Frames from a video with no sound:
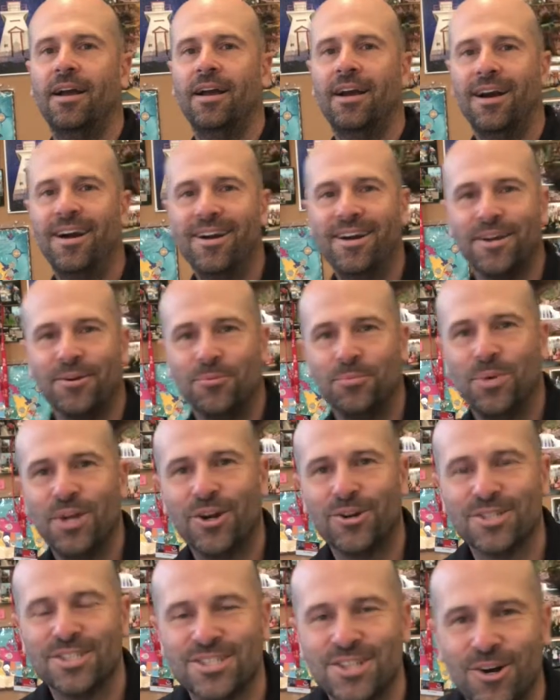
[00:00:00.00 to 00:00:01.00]
All right, we are
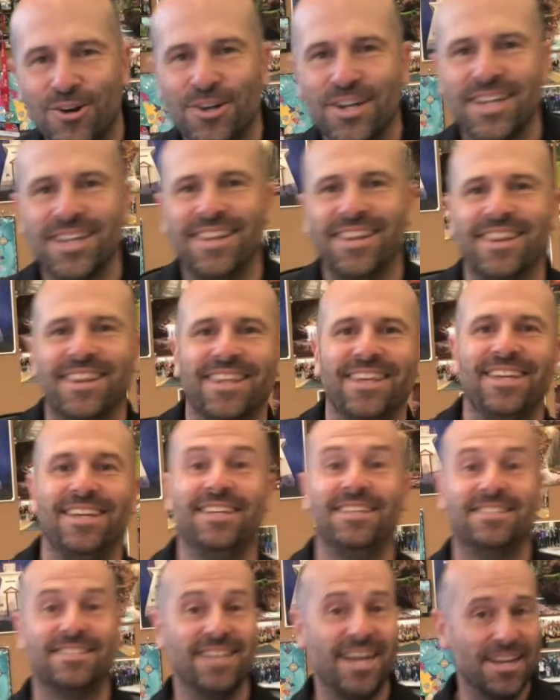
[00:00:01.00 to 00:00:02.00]
starting the
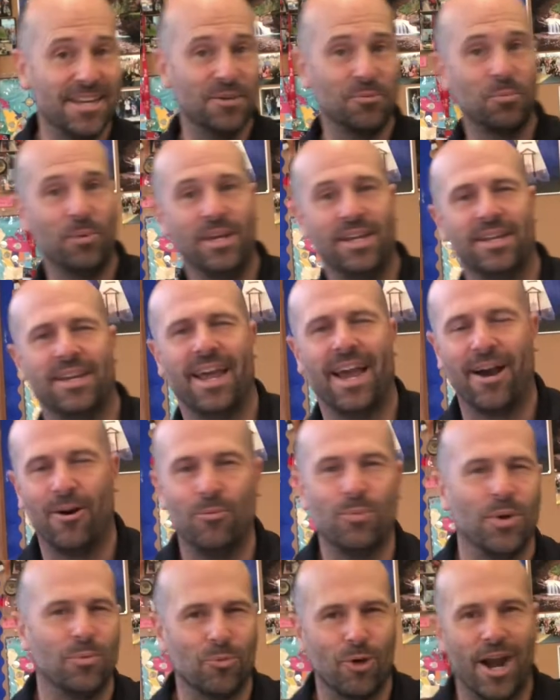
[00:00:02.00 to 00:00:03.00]
second week now
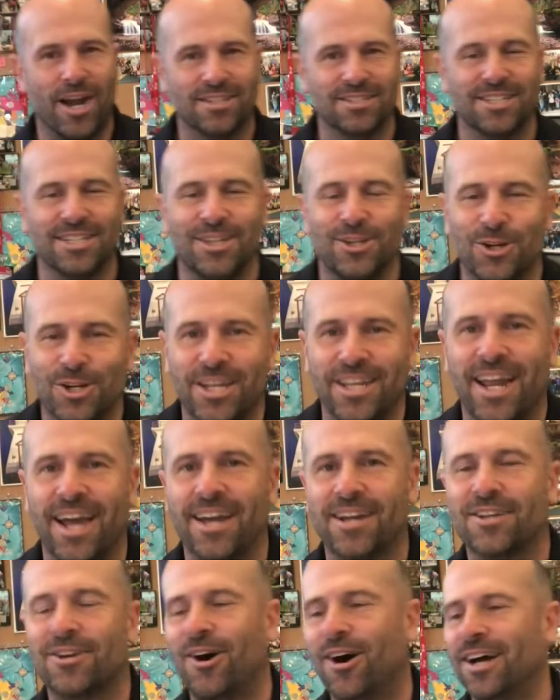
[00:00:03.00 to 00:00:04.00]
when we're actually looking
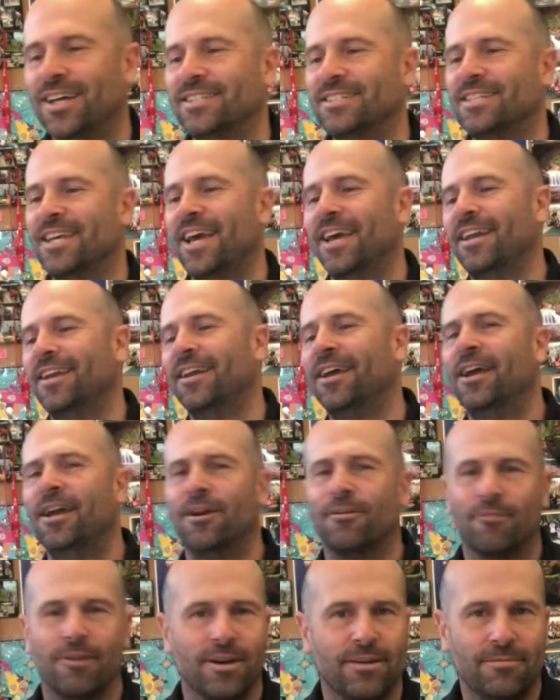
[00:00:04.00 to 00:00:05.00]
at content,
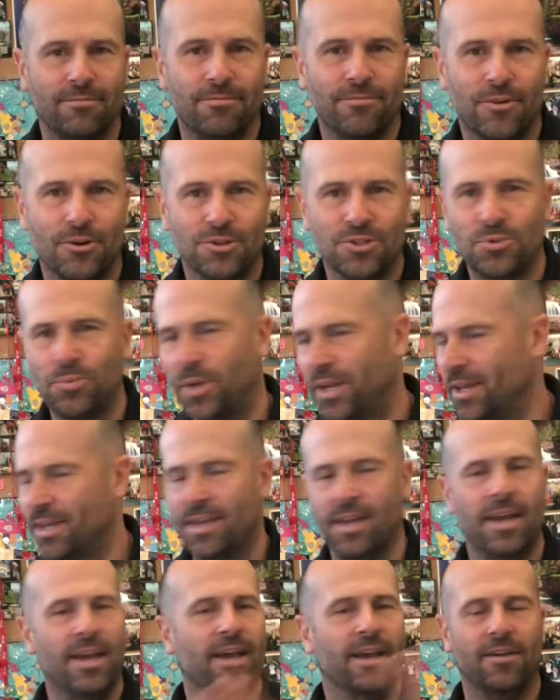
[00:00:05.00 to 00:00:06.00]
right? First week,
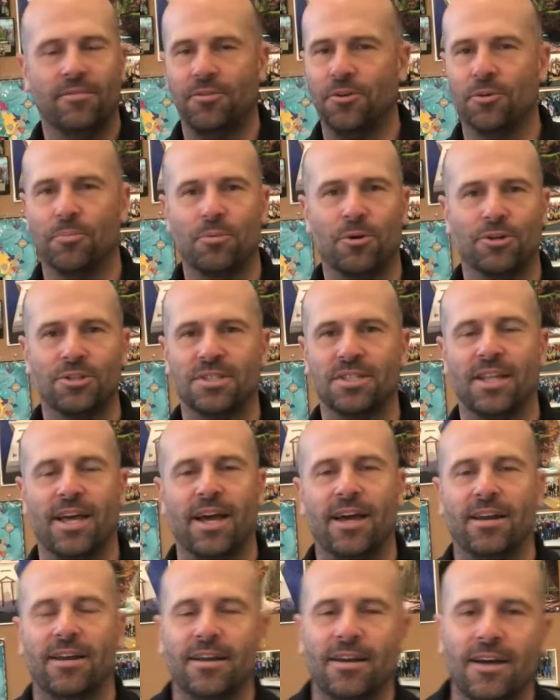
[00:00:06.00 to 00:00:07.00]
if you're a person
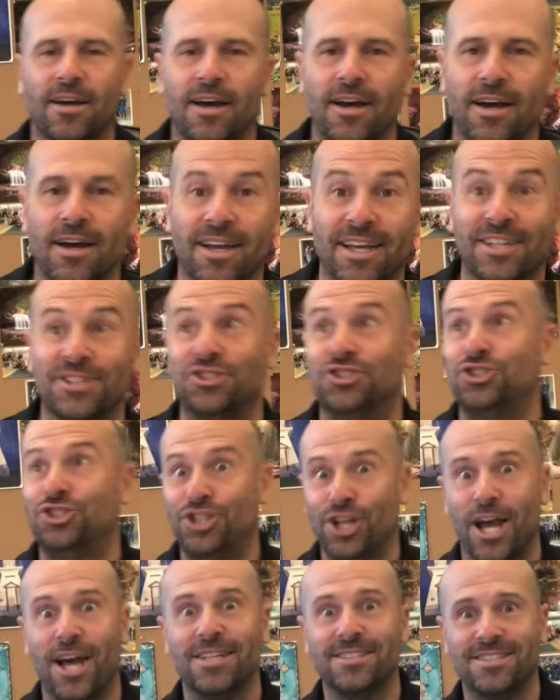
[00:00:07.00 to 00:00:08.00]
that is
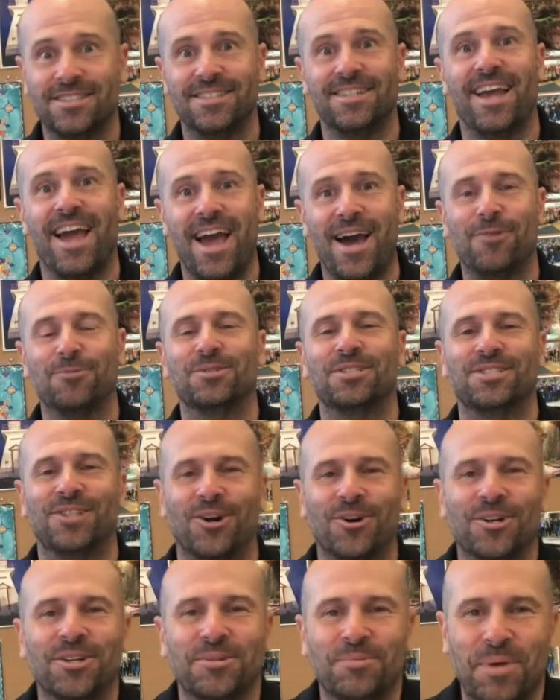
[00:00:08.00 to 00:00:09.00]
just now
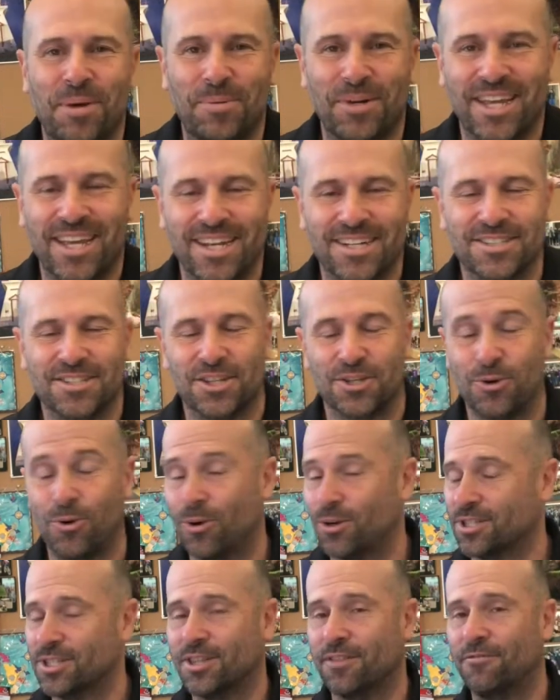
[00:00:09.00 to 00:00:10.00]
starting to be able to get into the
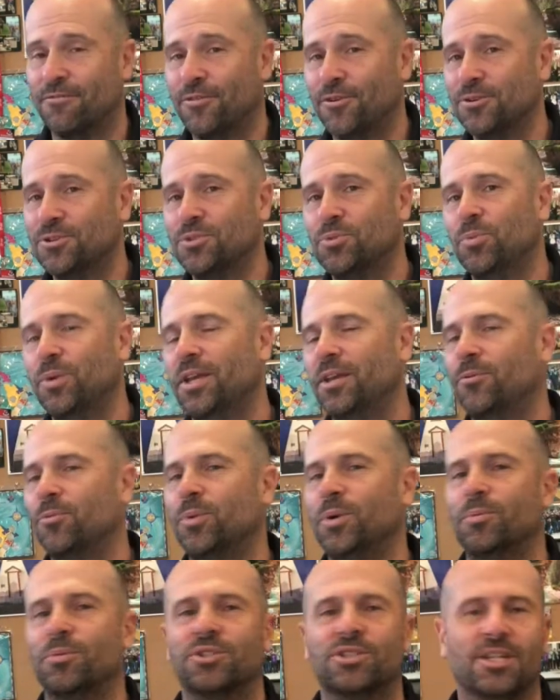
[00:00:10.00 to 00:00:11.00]
course, the first week
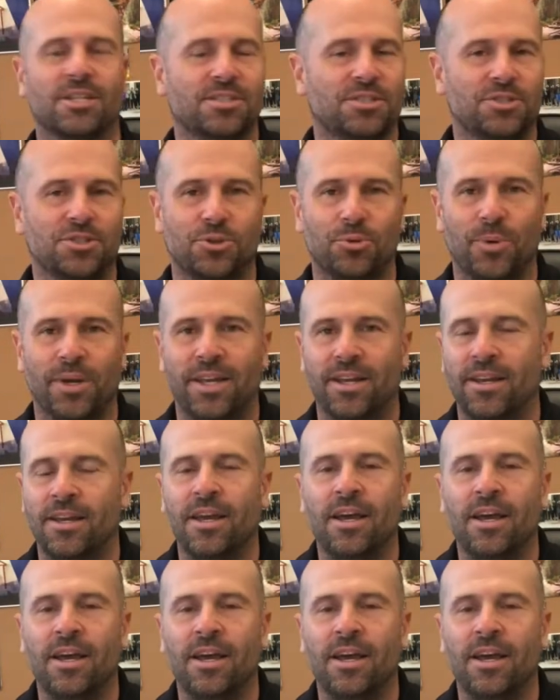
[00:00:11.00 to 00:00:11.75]
we were just doing